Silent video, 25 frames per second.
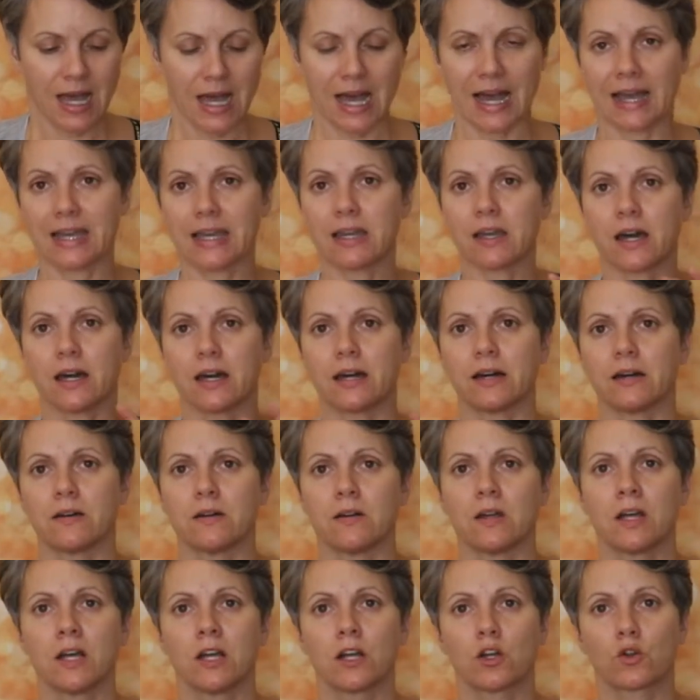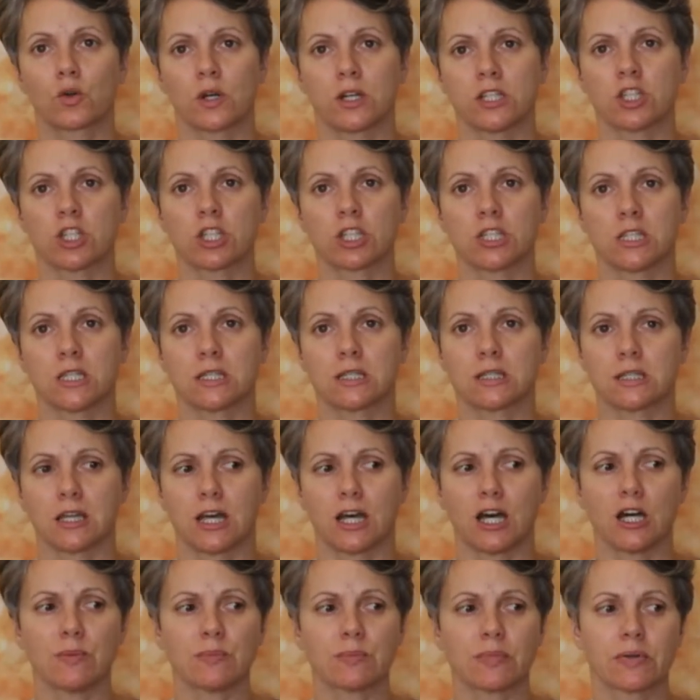I crunched this
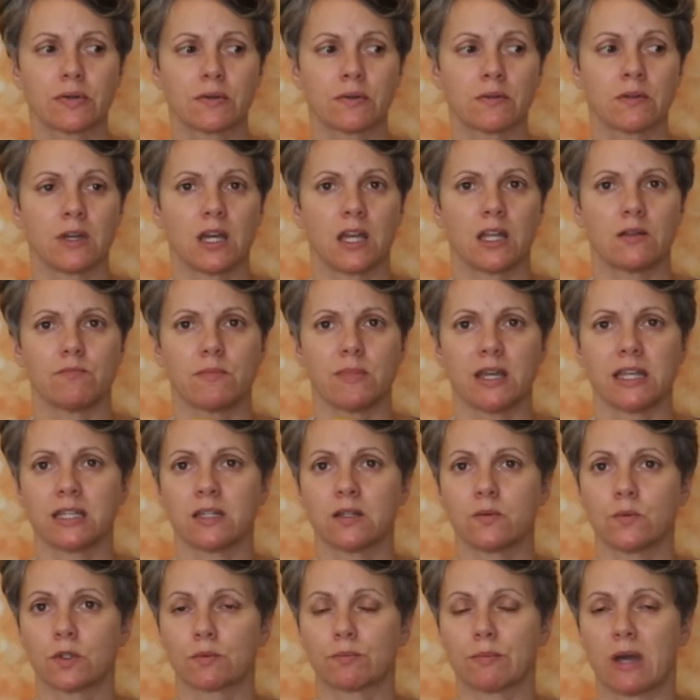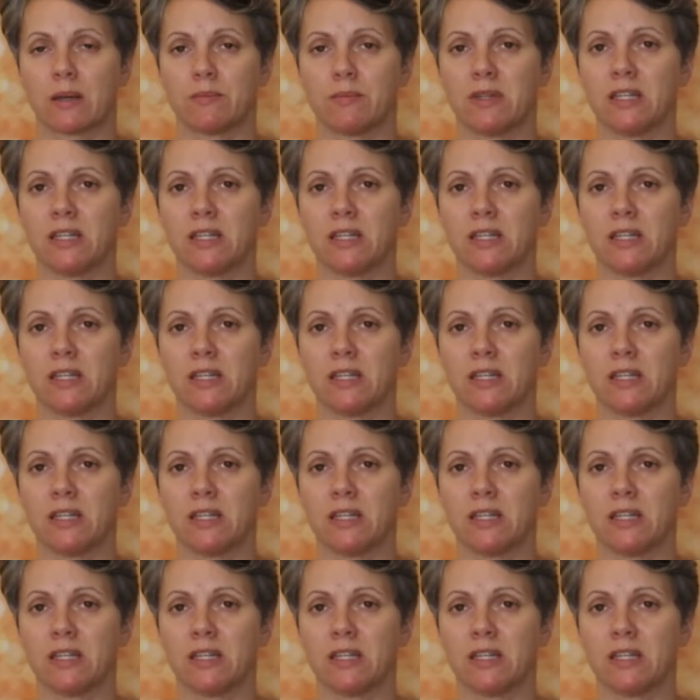up and made it with my